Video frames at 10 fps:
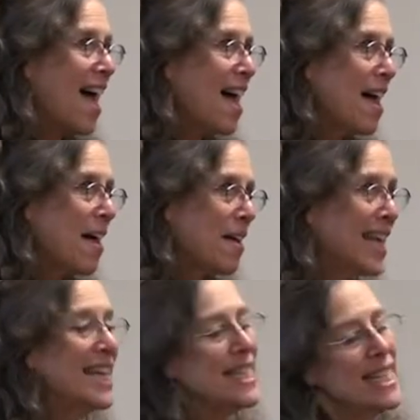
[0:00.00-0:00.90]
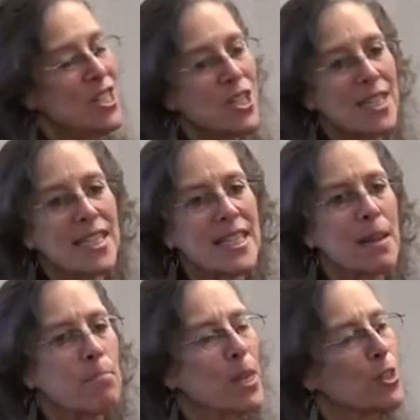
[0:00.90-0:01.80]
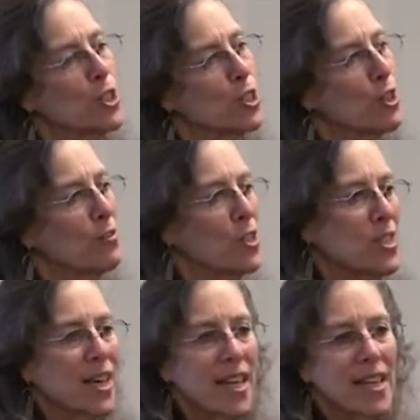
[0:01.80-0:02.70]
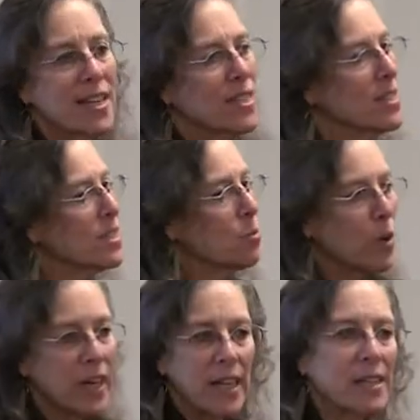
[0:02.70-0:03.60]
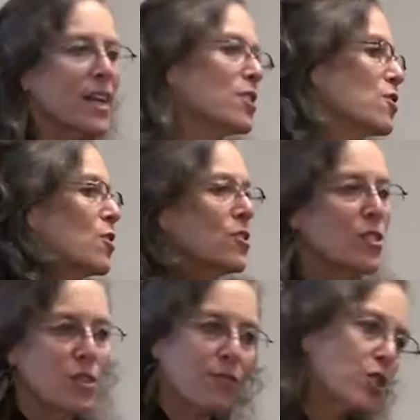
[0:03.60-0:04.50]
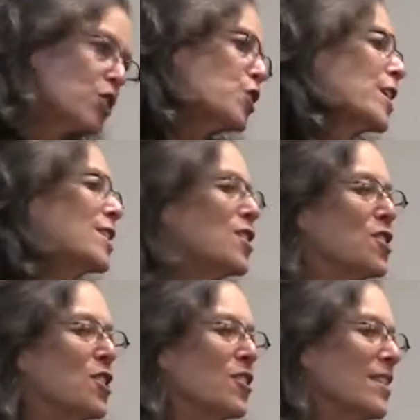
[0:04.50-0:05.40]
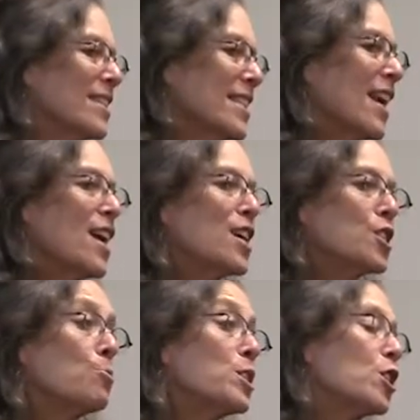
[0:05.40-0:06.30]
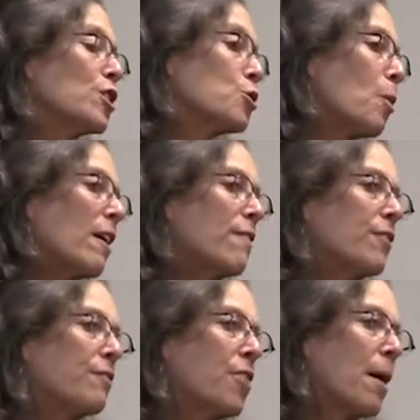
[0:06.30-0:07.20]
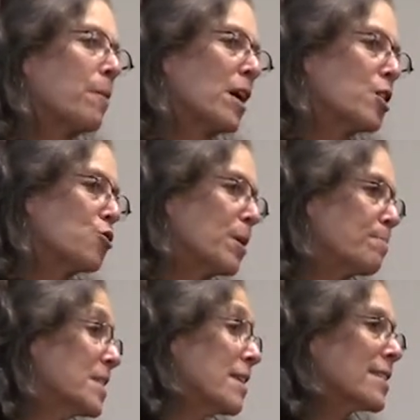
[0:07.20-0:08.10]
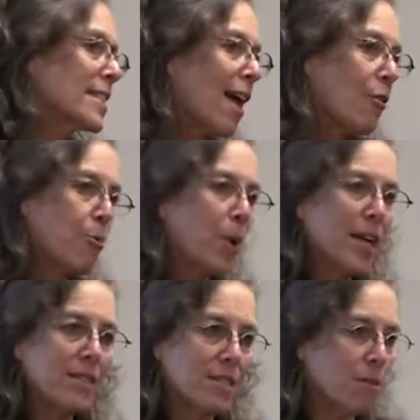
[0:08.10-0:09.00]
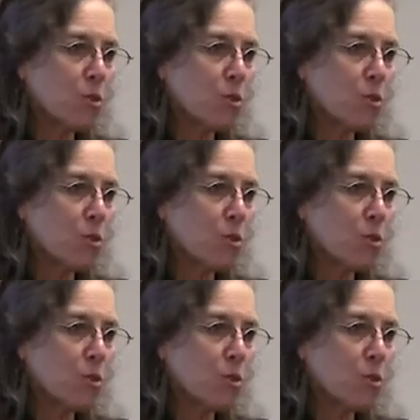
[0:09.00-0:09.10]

Uh, he teaches at St. Peter's University as working class students, first gen students. So we took 12 of them on a trip to the Southwest.